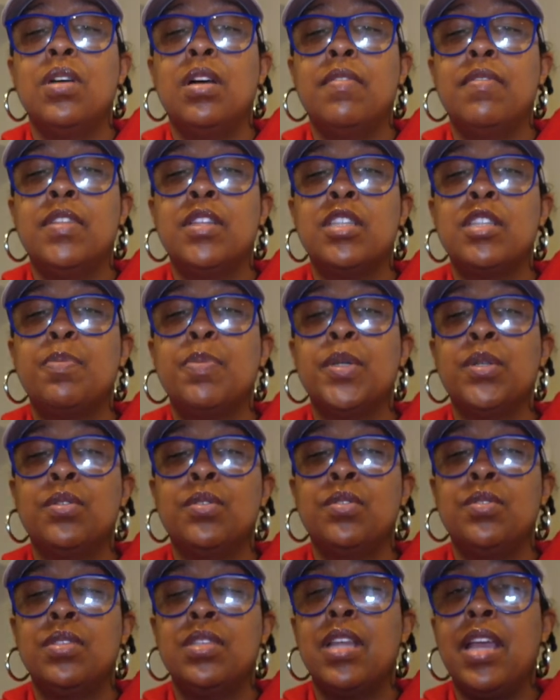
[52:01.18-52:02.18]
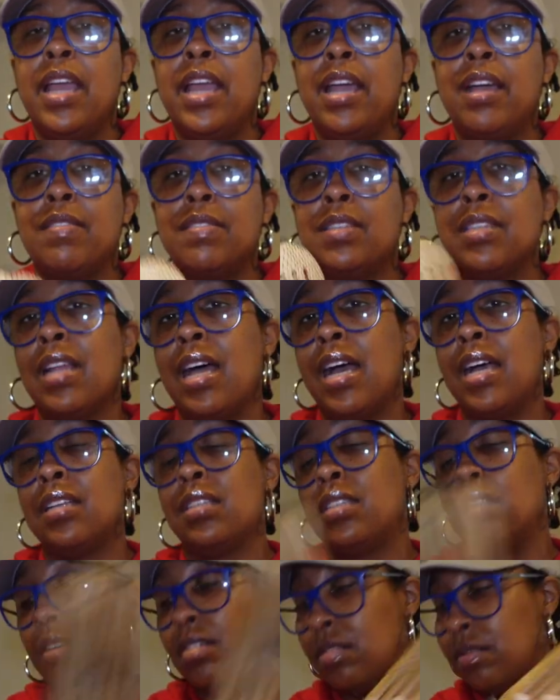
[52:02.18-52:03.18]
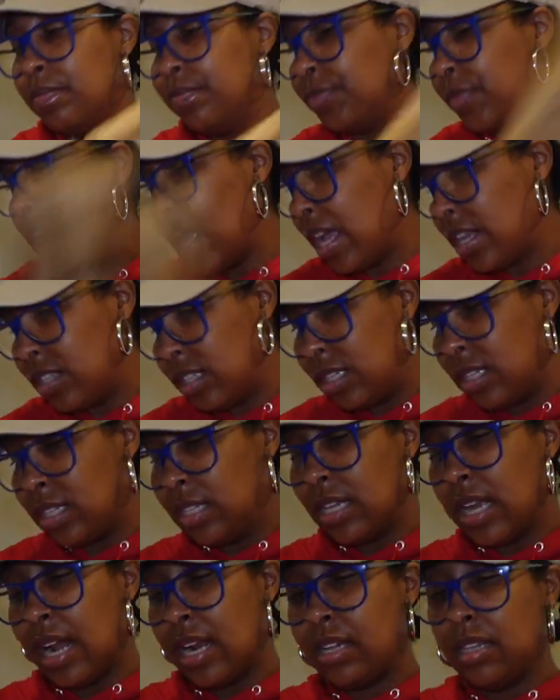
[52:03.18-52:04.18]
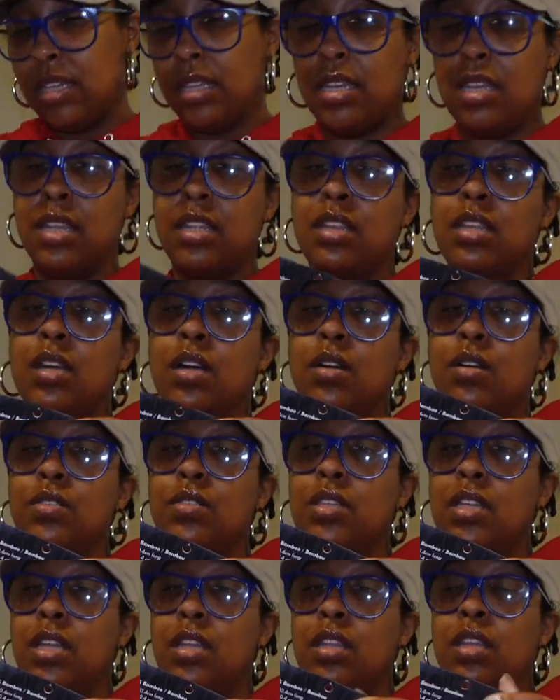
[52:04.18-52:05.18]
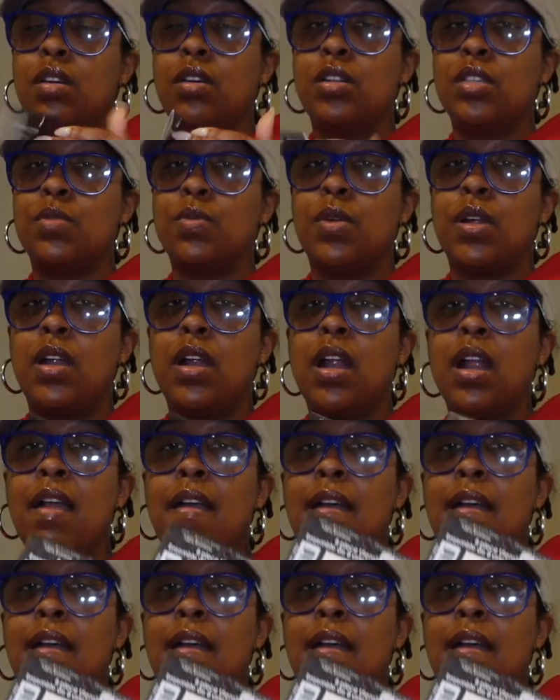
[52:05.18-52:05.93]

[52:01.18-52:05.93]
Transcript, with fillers: of the spoons that have slots. So I just decided to get those, and those were